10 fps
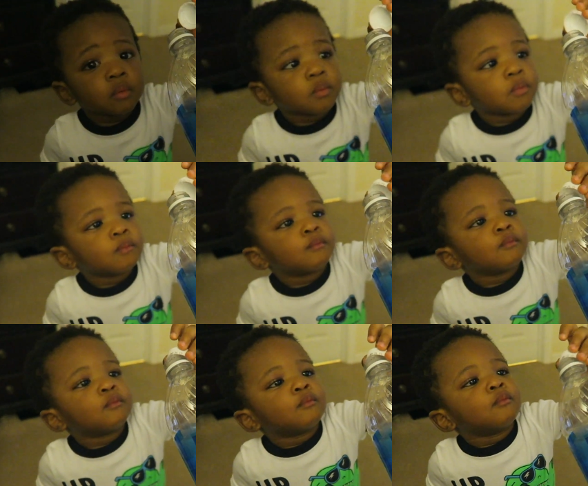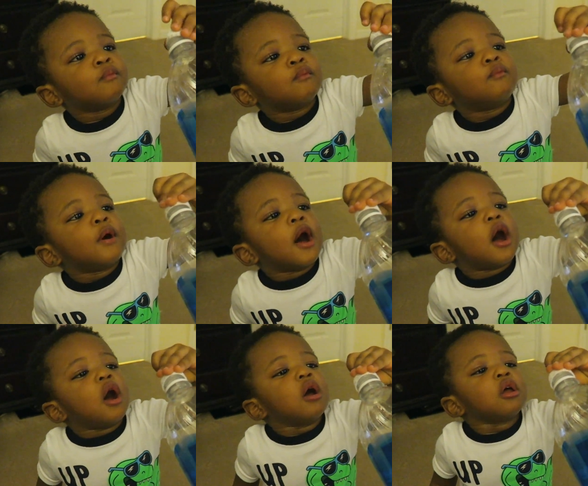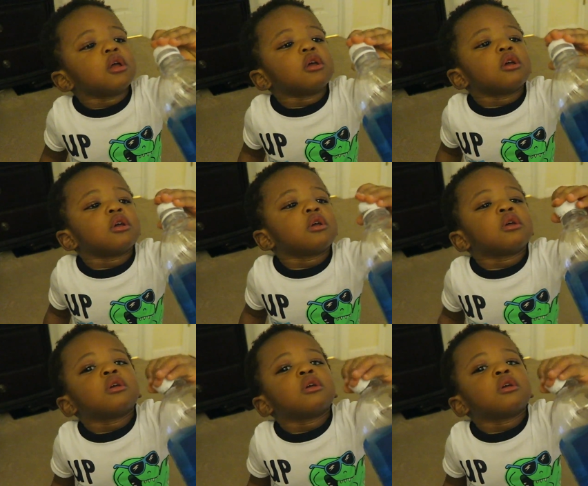[no speech]